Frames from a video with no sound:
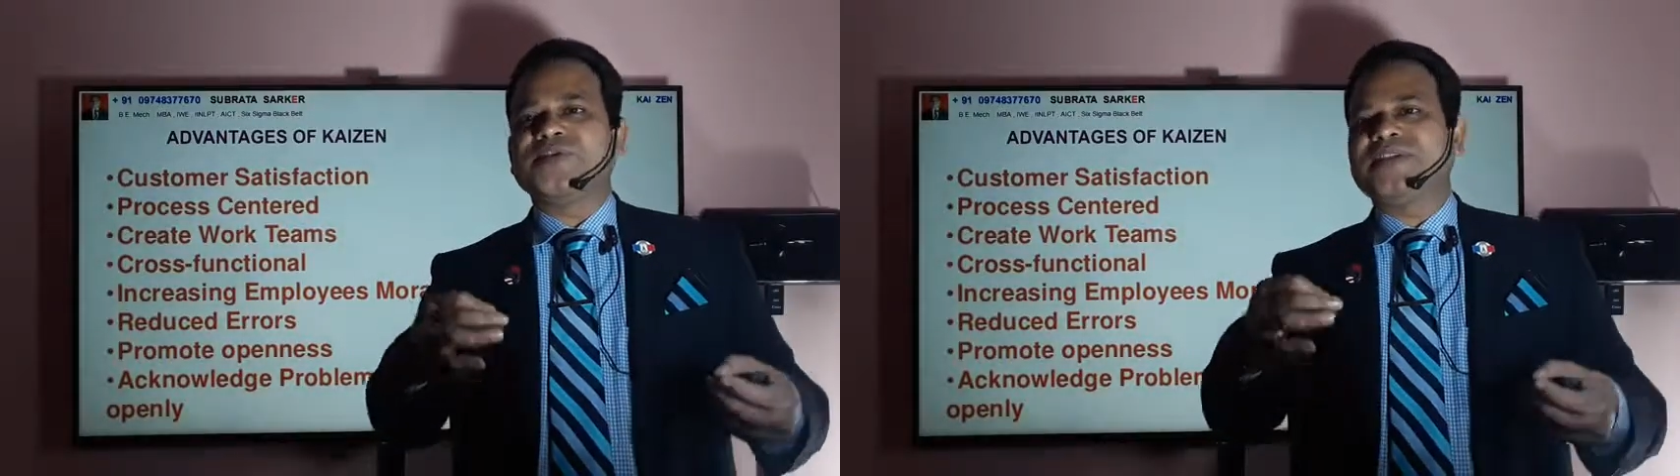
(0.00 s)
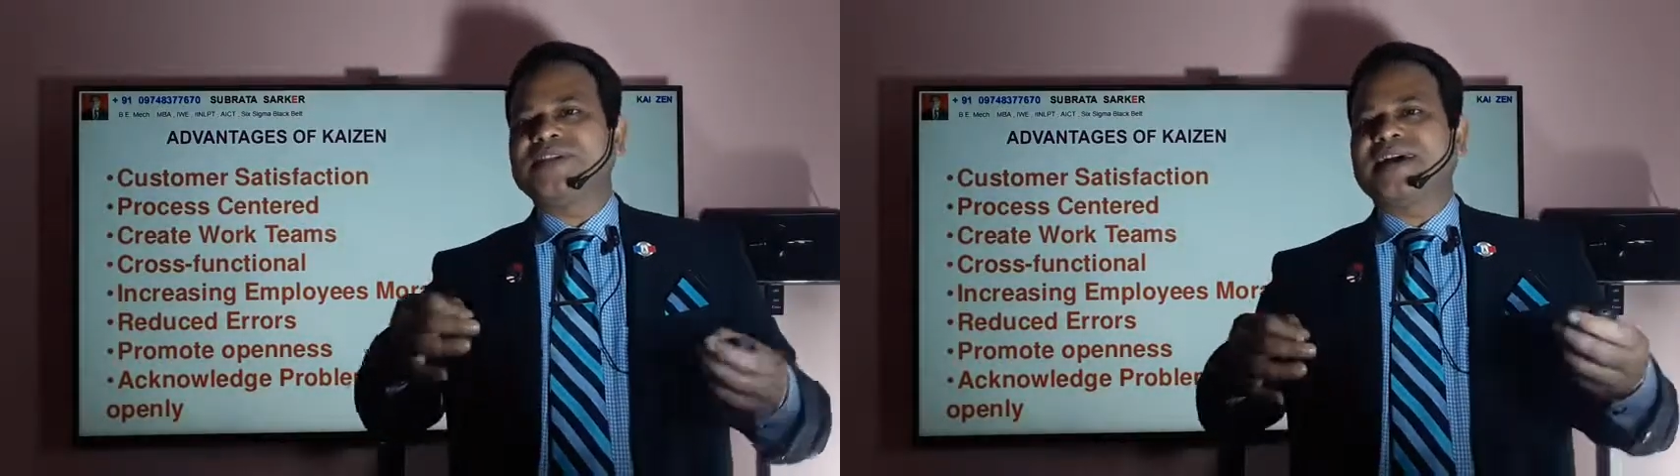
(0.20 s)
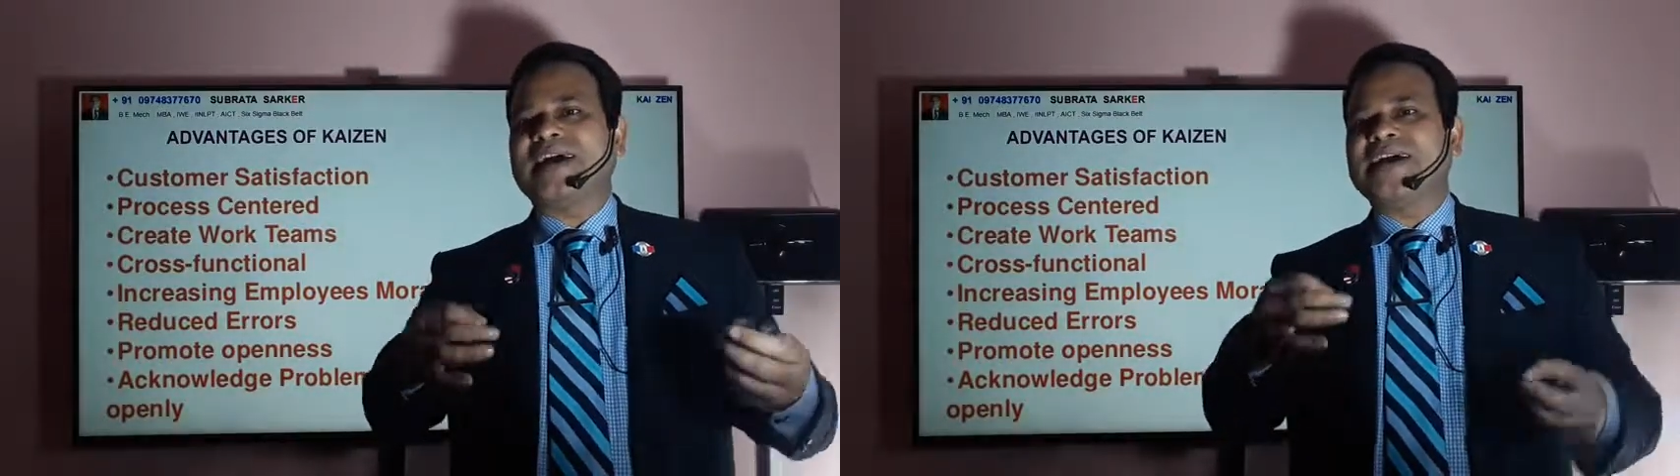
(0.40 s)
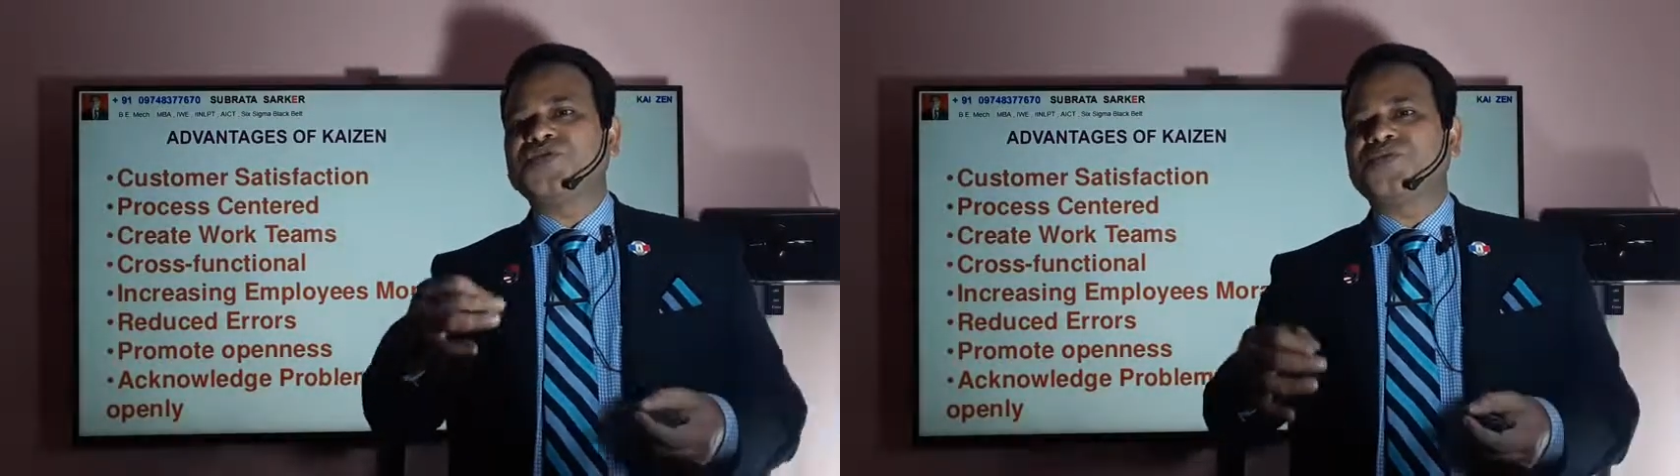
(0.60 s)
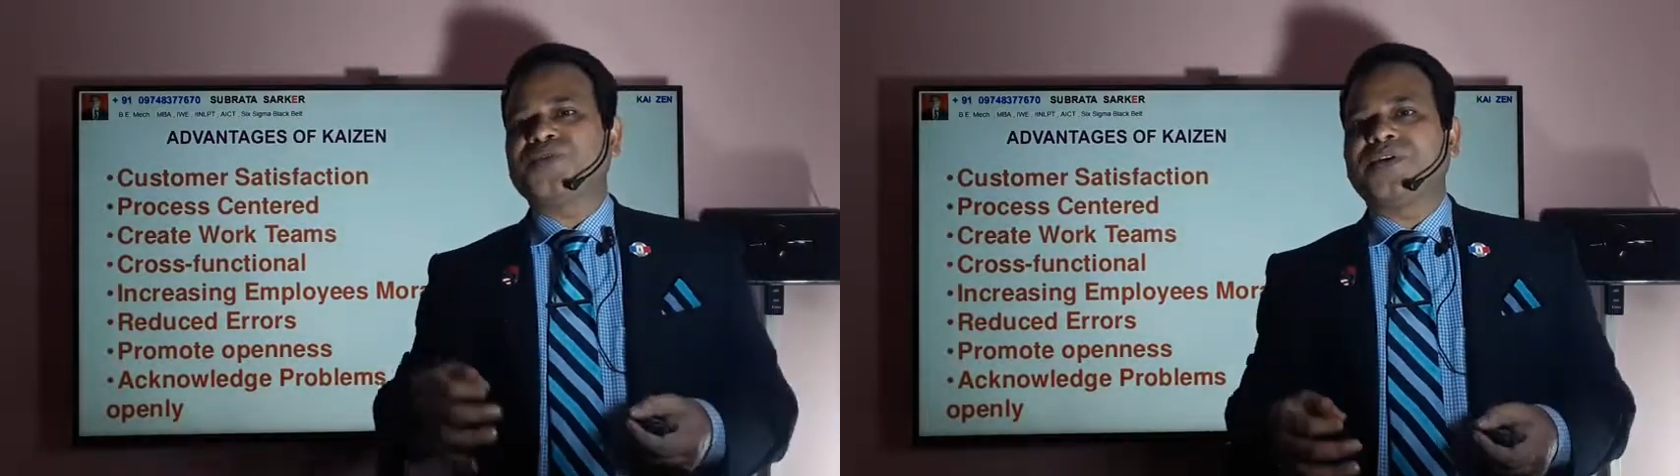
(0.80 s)
is a
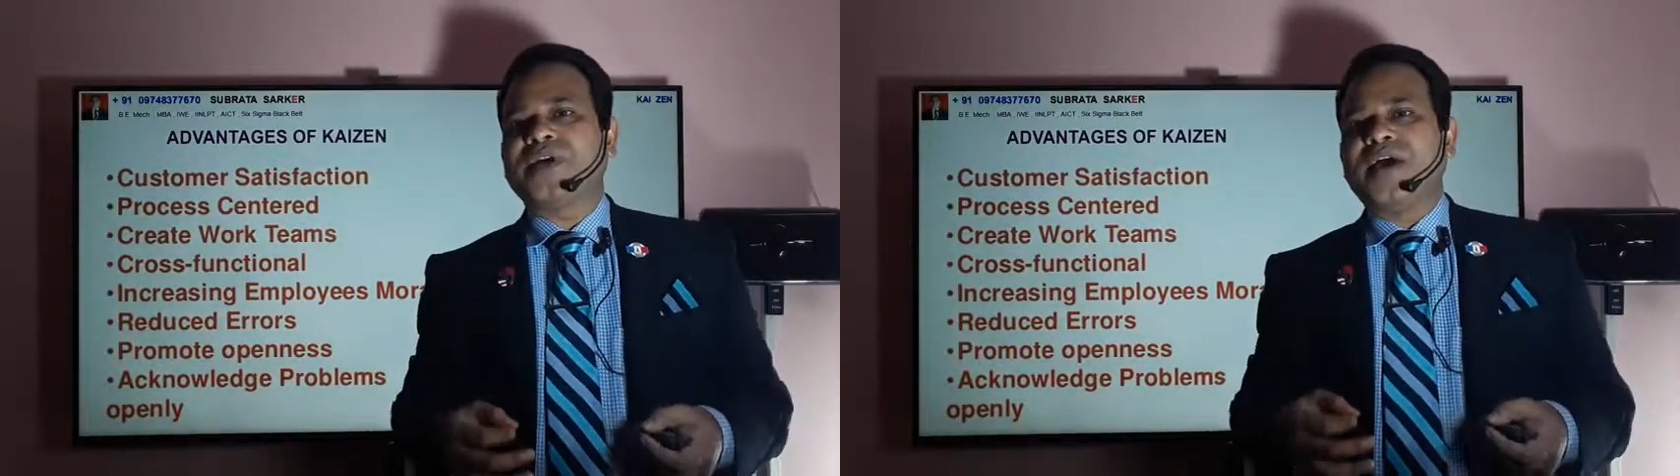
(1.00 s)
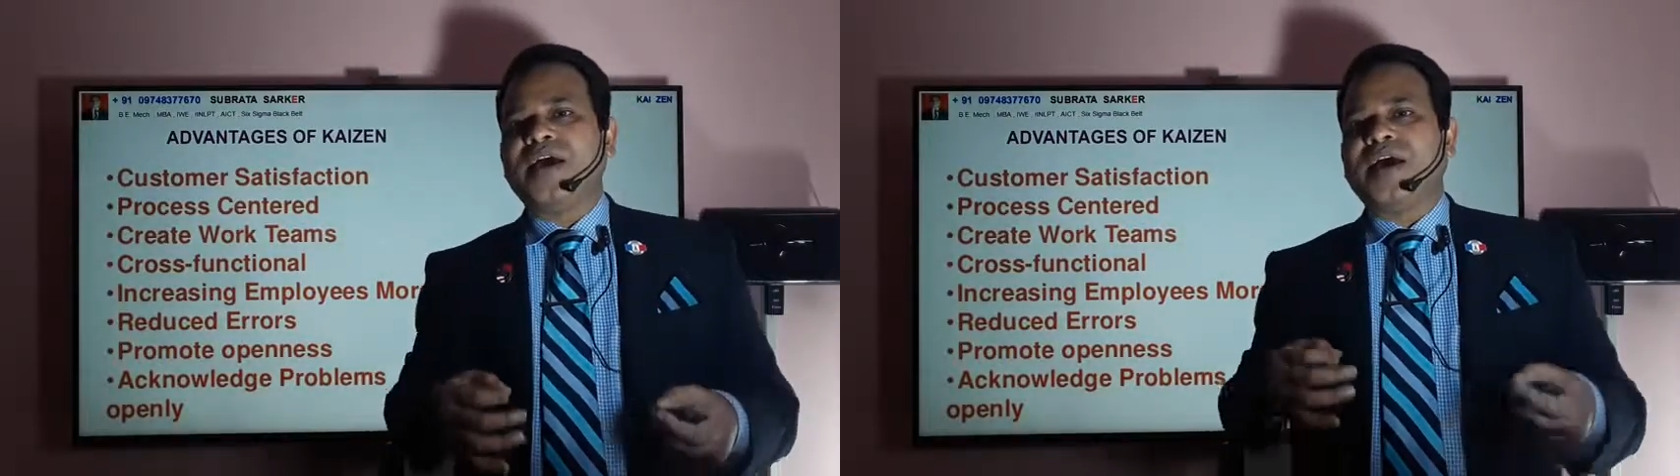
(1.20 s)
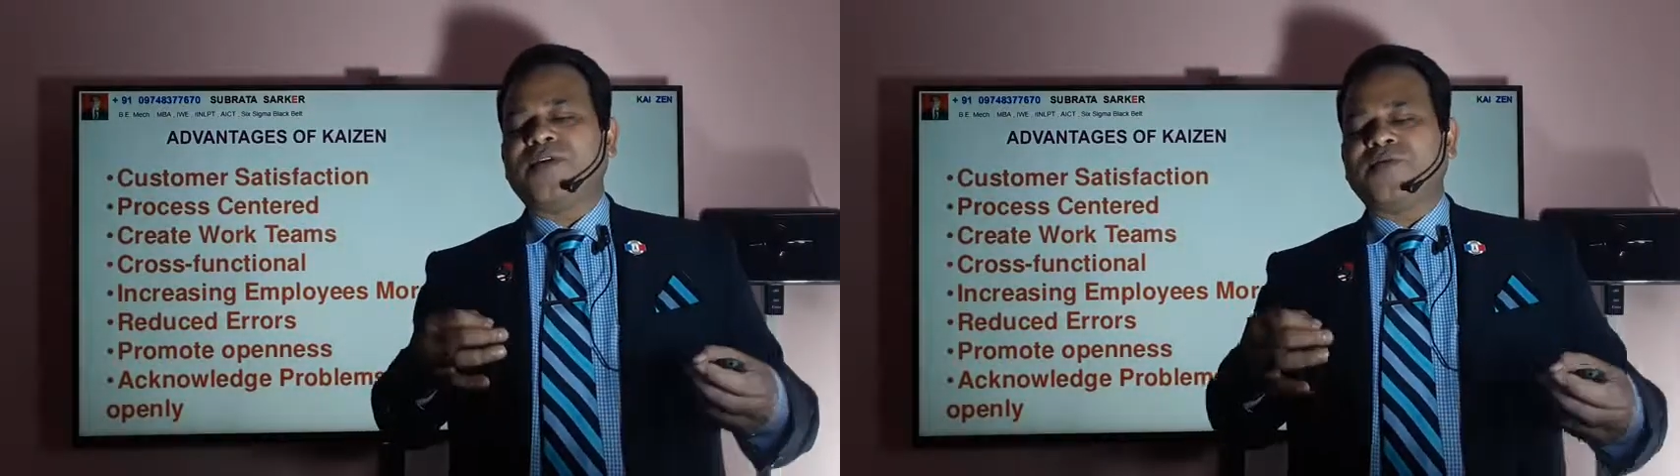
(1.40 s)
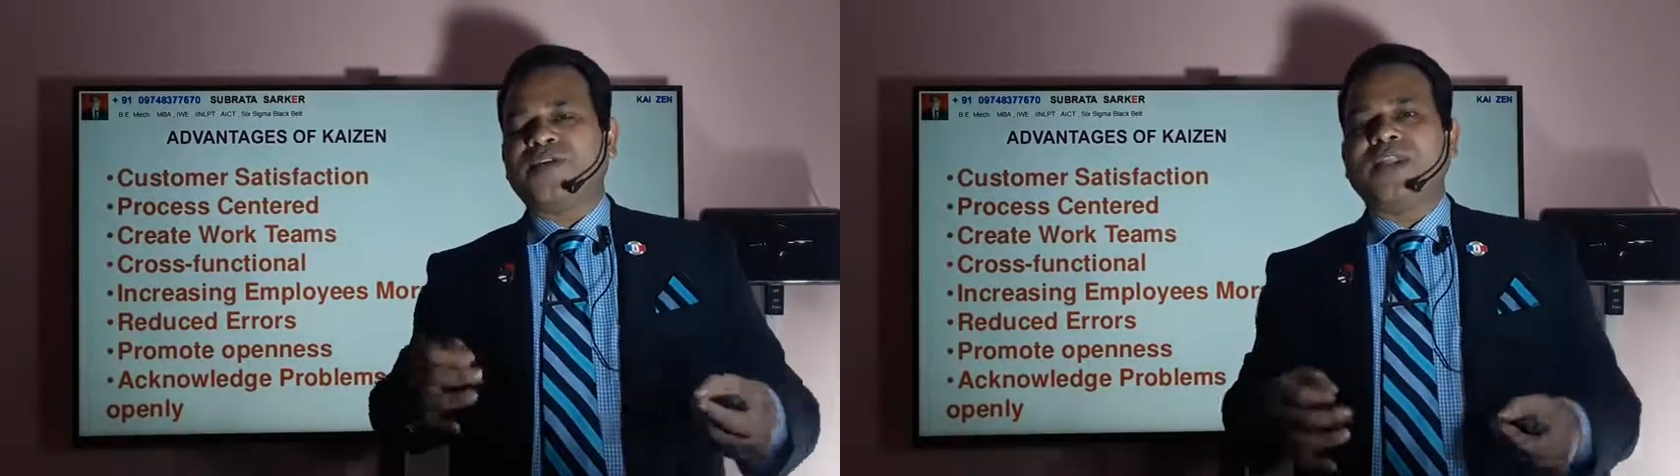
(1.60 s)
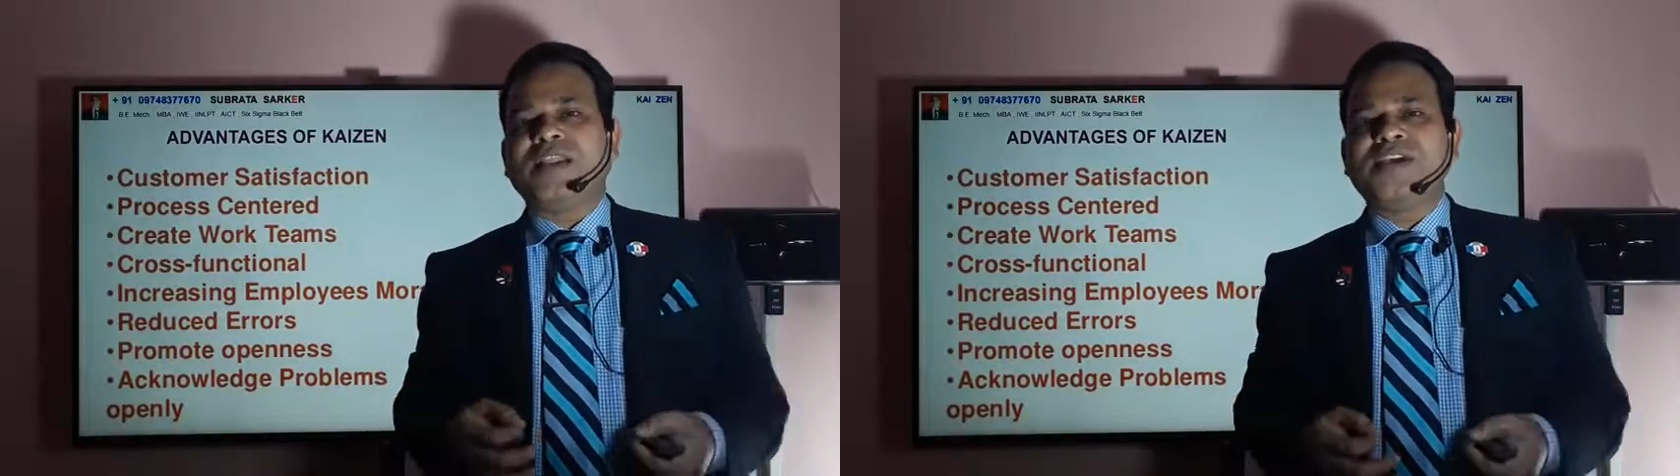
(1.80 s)
customer
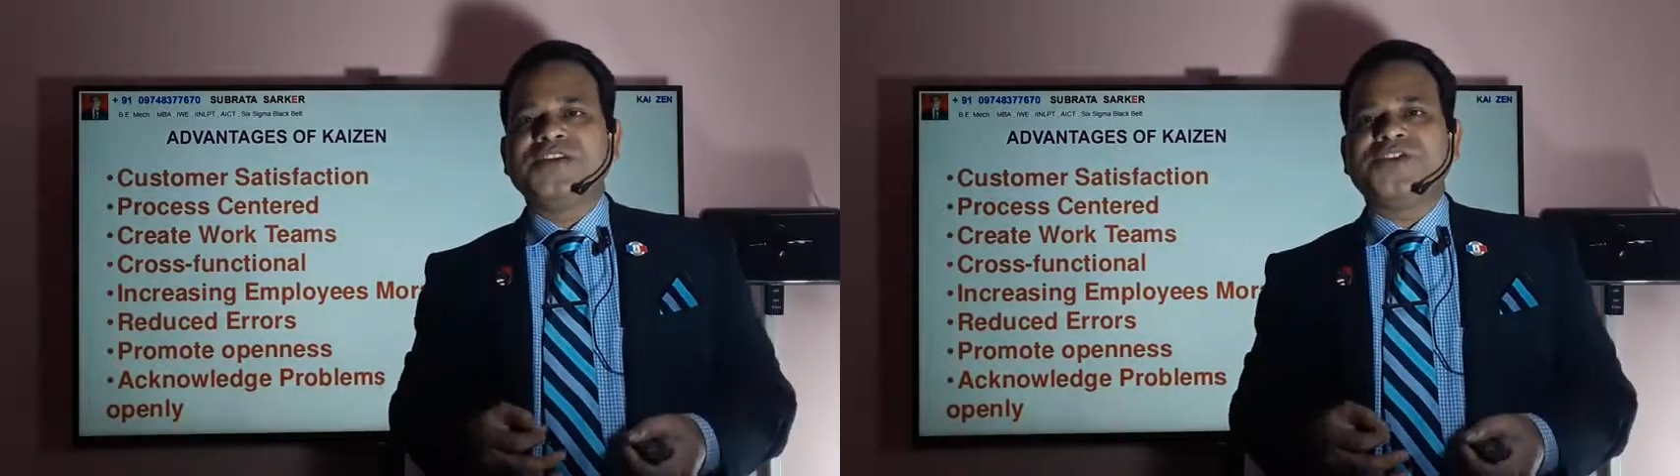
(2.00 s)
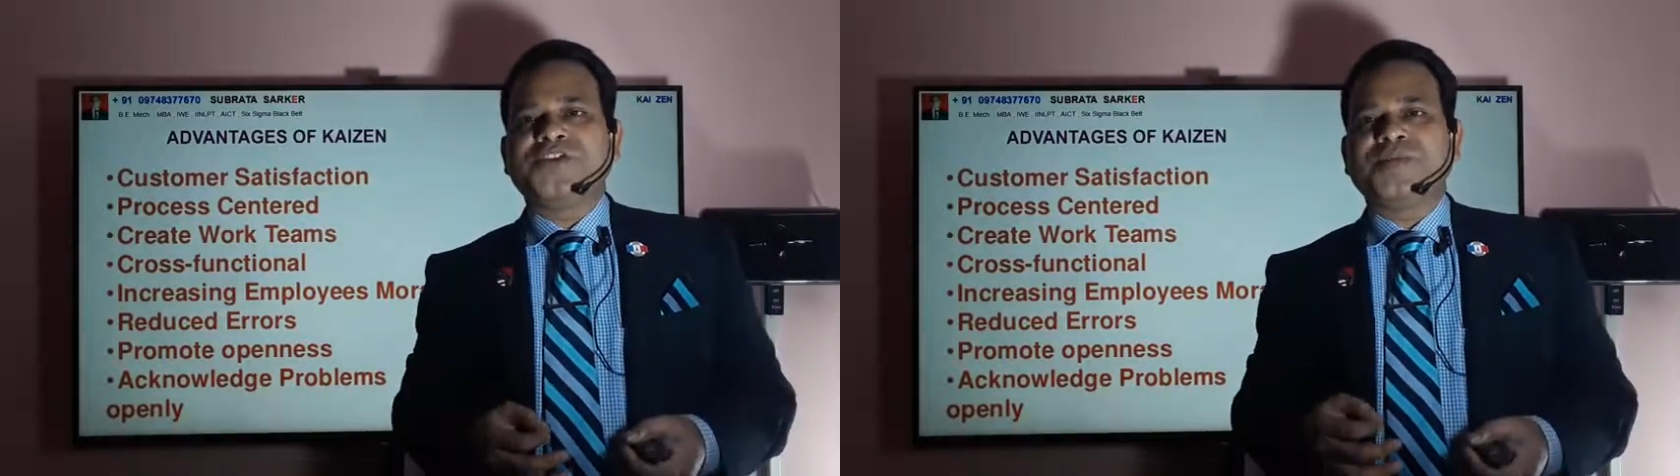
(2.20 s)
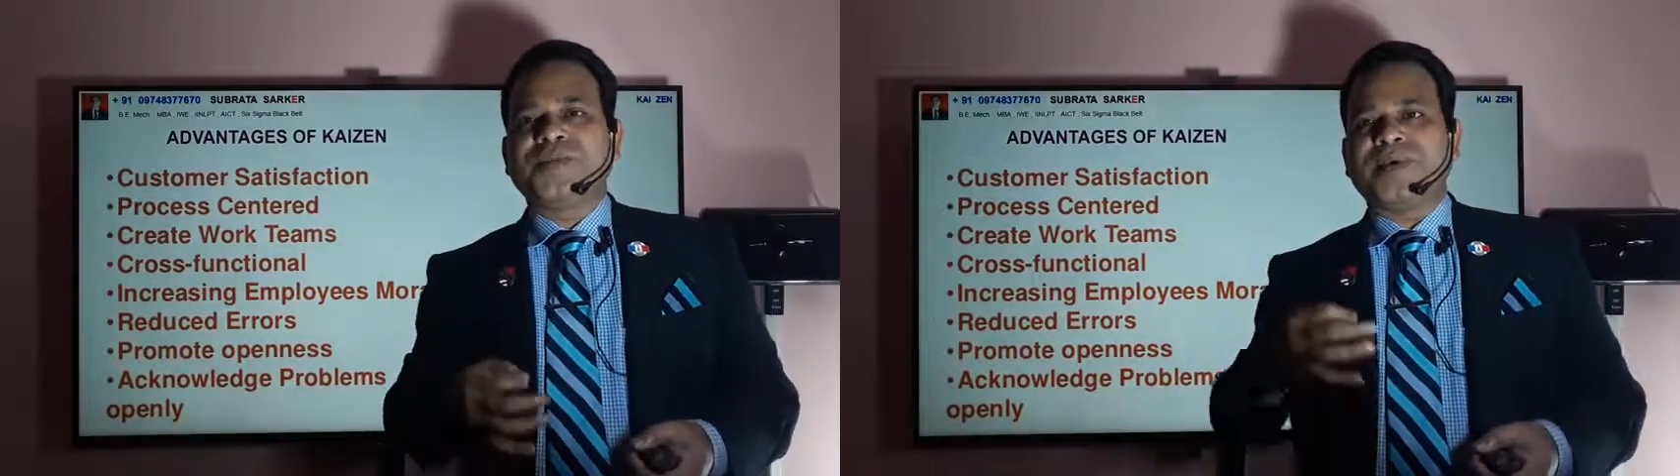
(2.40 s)
for the leadership